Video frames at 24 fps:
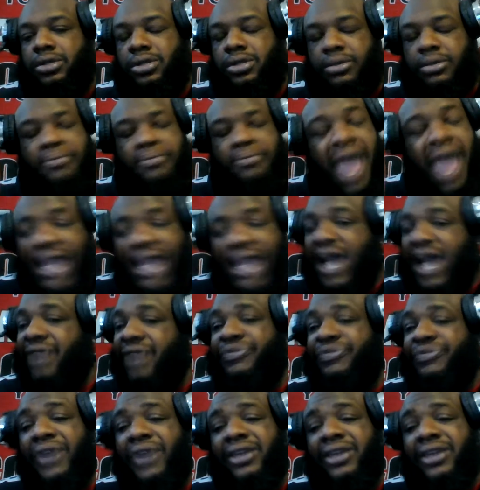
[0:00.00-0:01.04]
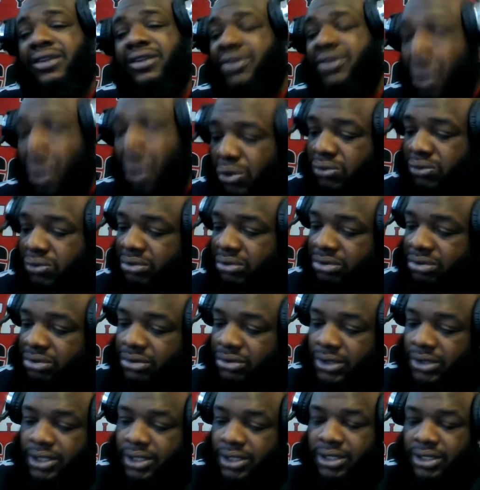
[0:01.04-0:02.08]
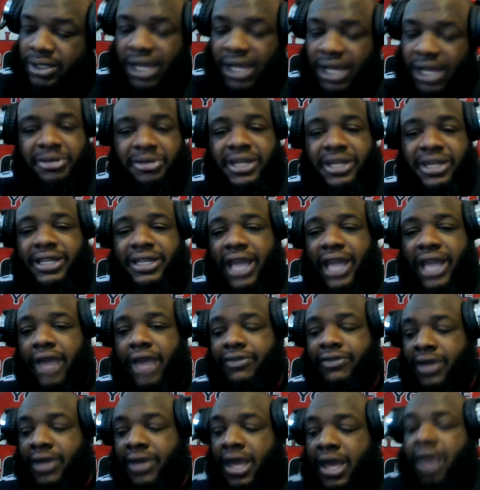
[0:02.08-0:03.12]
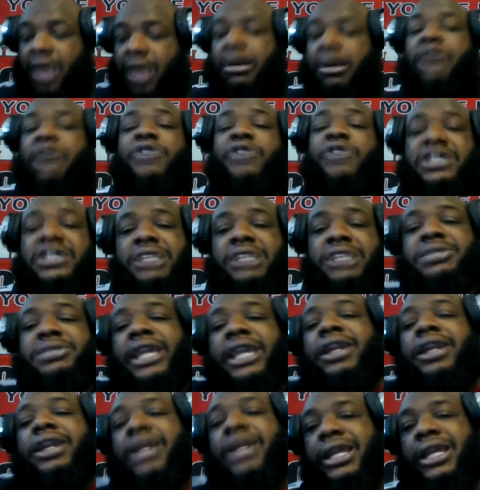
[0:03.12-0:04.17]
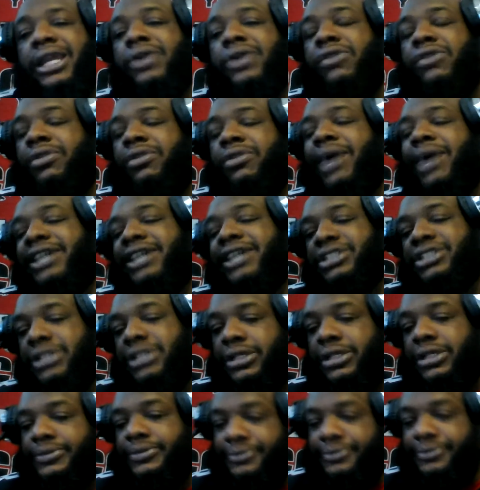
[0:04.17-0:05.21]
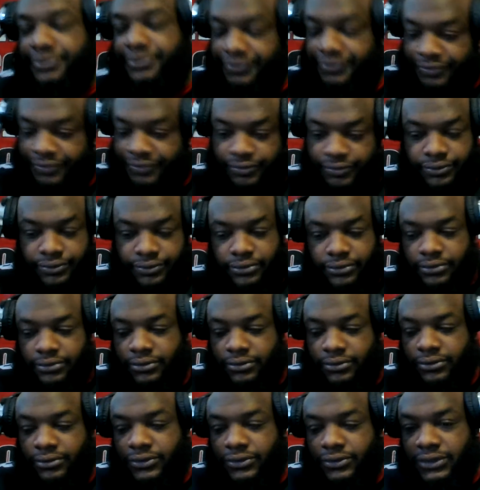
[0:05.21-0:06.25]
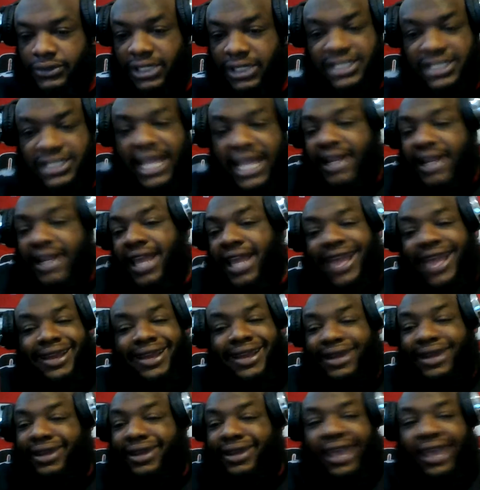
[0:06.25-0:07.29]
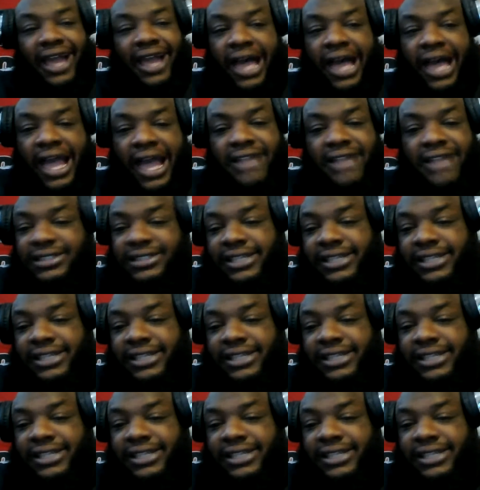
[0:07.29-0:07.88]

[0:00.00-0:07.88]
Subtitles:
Matt gotta fucking go. Love him to death. But unfortunately, I'm taking Atlanta over Washington. Because at the end of the day, I just